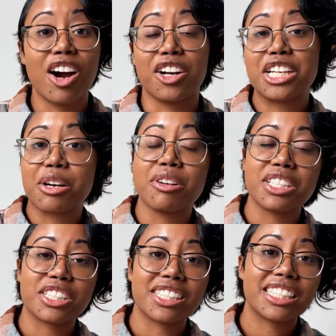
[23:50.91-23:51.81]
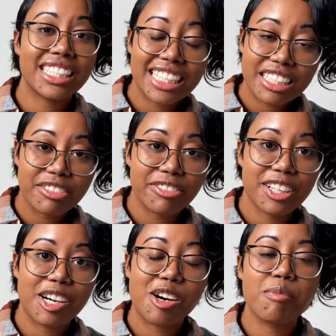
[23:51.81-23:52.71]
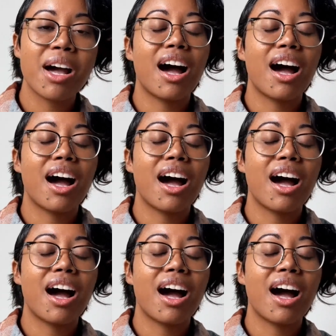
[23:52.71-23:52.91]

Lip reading: Are you going to see the film?